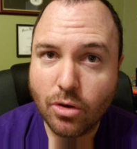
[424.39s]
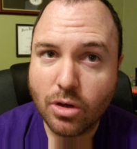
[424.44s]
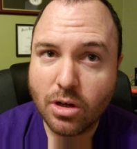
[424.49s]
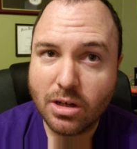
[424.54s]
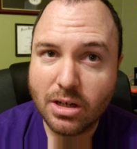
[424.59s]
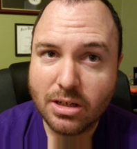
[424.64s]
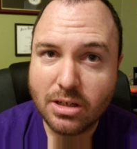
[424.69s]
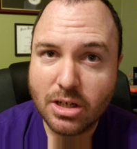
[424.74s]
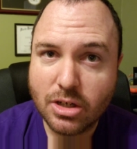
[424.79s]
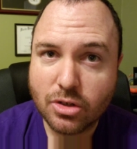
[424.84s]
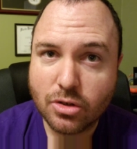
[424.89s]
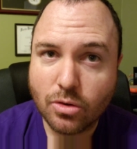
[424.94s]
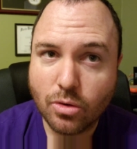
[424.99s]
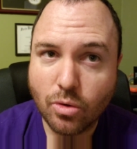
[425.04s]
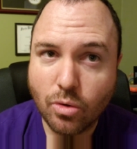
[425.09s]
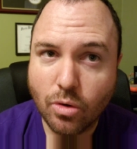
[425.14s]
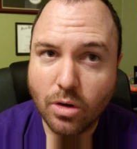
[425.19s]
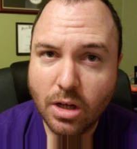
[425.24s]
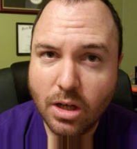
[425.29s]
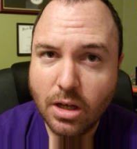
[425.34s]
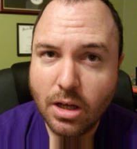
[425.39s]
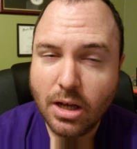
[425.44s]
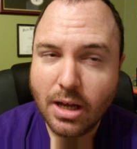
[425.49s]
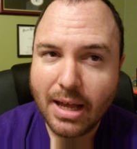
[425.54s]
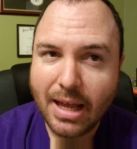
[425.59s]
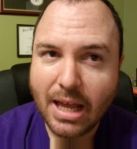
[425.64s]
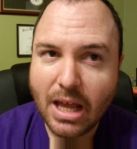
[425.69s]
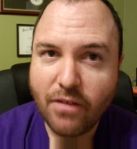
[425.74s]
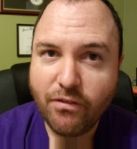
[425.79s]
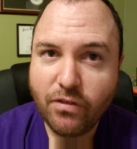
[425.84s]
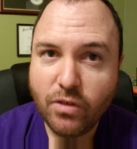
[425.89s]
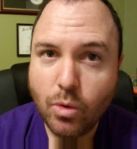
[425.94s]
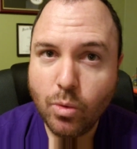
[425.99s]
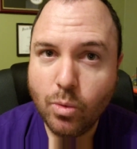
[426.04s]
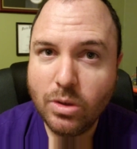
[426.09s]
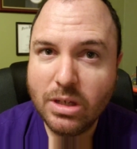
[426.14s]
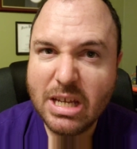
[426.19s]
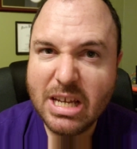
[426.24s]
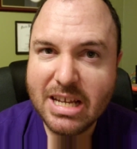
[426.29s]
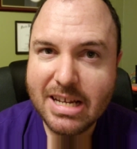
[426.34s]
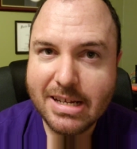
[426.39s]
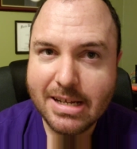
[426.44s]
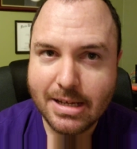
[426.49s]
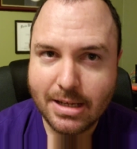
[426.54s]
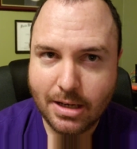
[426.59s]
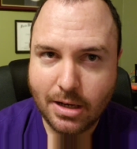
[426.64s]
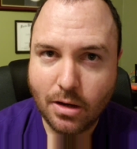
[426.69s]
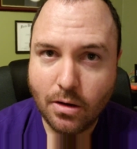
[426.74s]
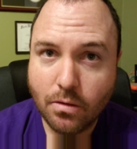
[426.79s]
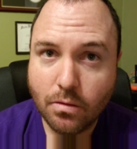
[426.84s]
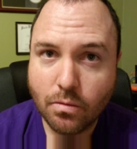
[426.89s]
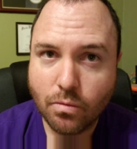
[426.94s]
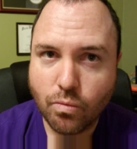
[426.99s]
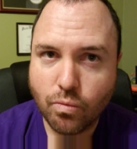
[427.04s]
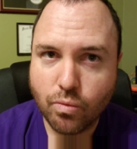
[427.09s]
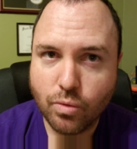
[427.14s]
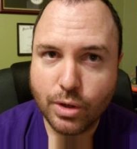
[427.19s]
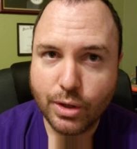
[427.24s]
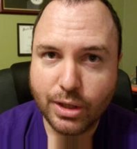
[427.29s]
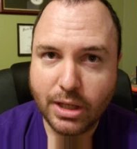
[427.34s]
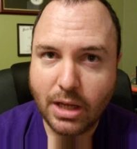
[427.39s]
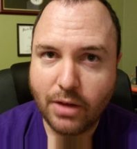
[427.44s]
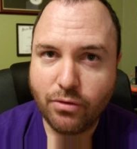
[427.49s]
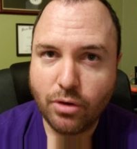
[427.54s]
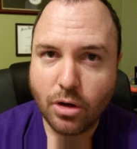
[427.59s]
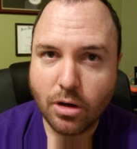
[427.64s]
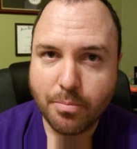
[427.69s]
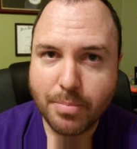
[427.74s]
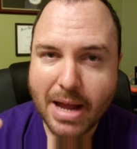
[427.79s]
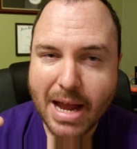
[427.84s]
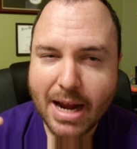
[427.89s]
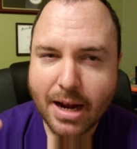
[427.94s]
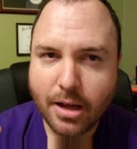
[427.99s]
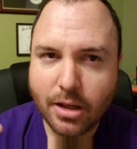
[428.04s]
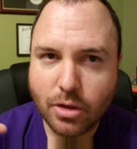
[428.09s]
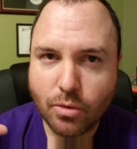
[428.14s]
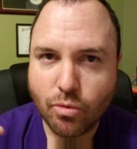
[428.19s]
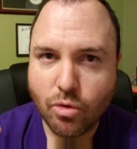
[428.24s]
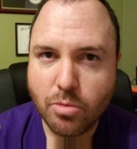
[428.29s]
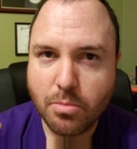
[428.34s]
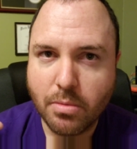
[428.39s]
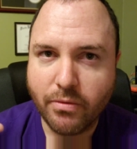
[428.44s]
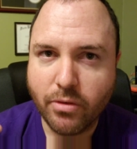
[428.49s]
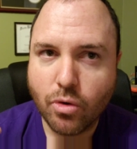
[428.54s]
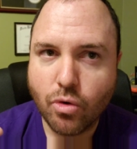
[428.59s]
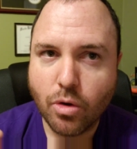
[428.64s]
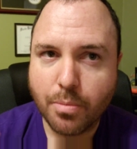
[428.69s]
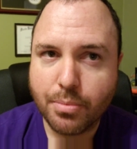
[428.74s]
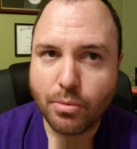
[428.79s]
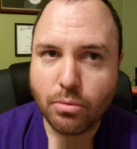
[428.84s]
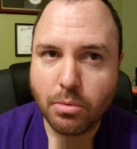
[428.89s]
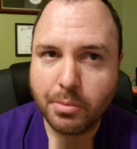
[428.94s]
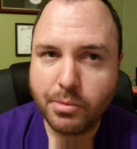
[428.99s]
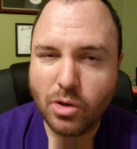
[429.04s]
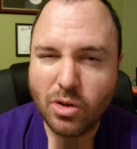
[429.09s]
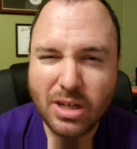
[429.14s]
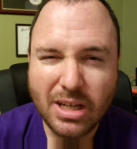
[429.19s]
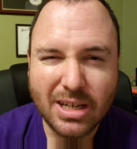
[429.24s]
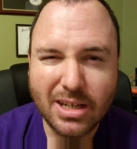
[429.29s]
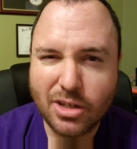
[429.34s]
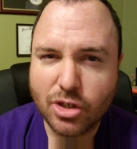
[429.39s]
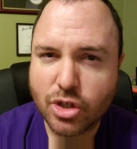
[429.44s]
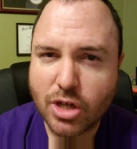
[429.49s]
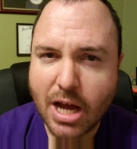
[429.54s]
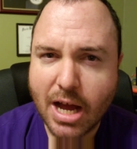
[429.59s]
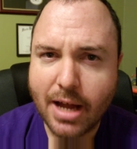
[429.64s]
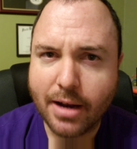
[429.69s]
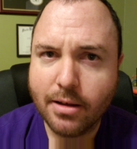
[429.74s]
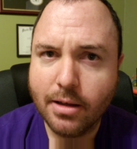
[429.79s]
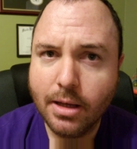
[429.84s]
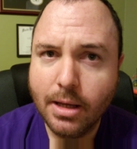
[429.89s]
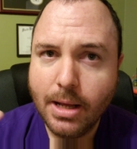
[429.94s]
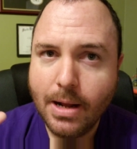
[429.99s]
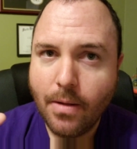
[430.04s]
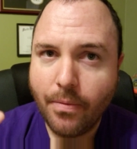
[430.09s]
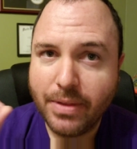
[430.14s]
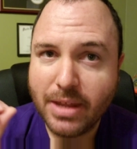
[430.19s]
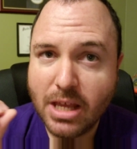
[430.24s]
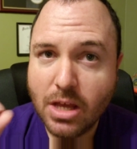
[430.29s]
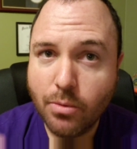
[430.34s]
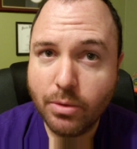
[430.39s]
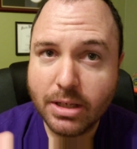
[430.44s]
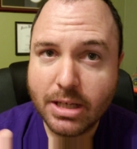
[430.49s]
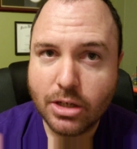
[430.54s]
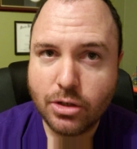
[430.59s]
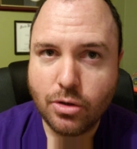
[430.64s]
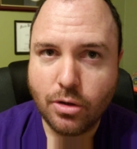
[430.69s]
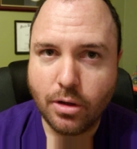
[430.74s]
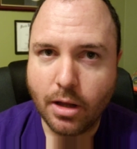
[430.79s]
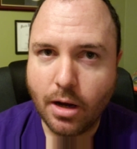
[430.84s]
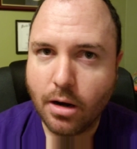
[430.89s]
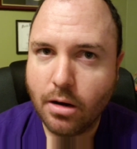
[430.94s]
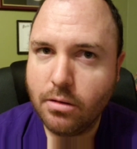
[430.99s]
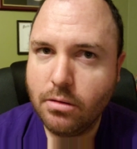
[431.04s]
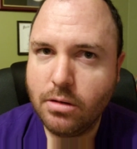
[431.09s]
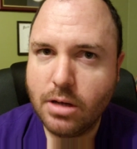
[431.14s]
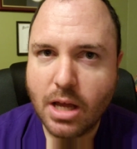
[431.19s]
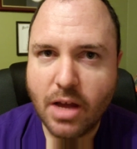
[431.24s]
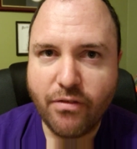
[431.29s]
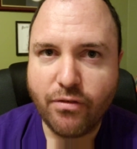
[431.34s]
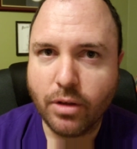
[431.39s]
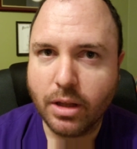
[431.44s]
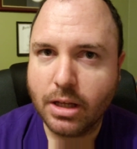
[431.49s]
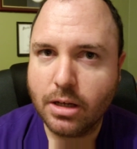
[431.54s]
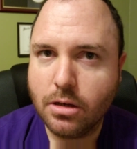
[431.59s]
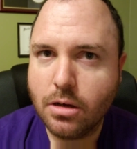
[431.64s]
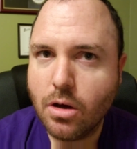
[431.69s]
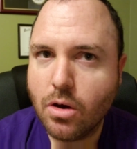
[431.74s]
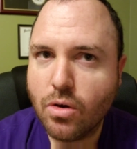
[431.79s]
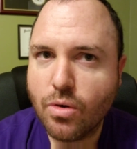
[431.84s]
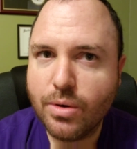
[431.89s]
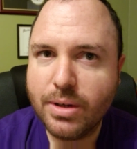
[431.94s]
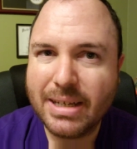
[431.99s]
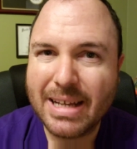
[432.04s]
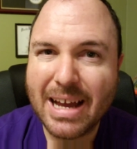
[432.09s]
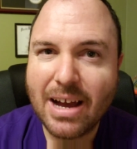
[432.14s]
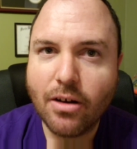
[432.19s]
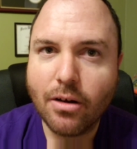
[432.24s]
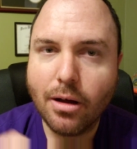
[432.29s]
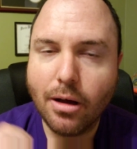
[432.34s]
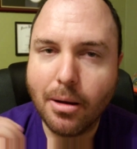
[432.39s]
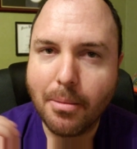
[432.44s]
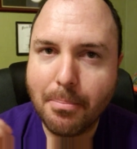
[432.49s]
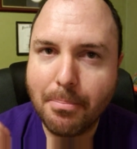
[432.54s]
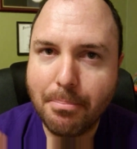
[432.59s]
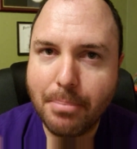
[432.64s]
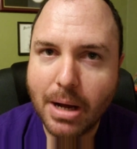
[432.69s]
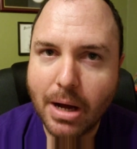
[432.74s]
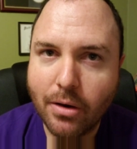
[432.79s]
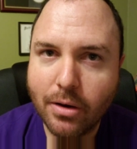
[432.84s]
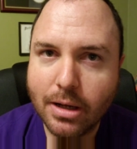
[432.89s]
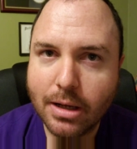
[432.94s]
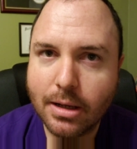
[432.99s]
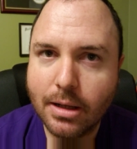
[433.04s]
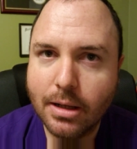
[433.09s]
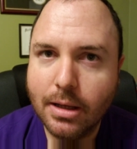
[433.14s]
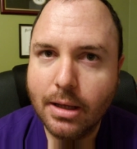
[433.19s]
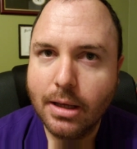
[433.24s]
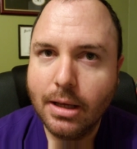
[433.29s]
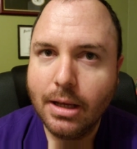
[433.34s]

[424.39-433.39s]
a good additional, if you needed, really, if you're back in the room of a corporate room, you needed a shot, it would get you there. Definitely. No doubt about it.